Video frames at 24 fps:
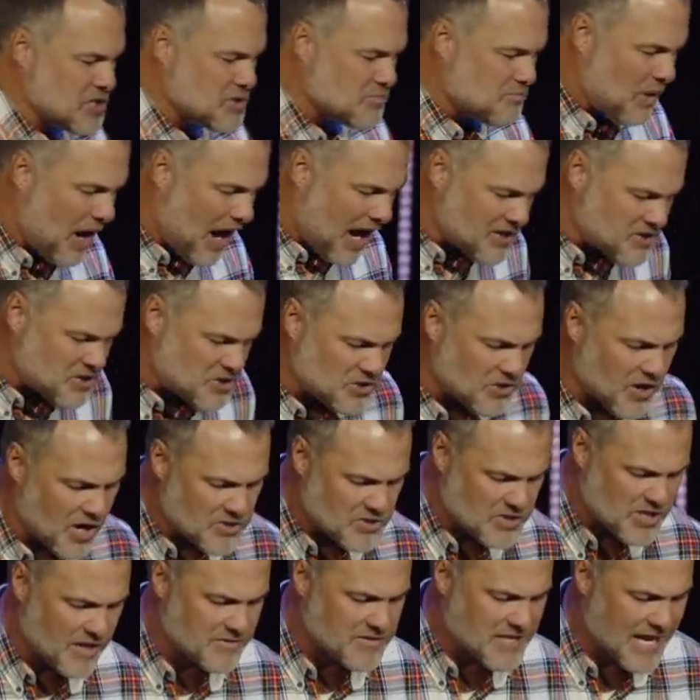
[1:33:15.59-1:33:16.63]
could just posture
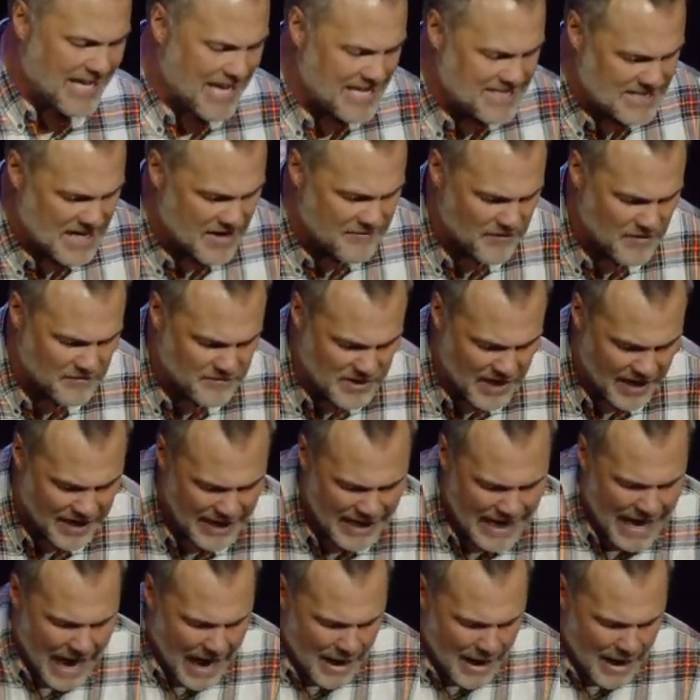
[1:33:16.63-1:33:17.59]
ourselves like Isaiah 58?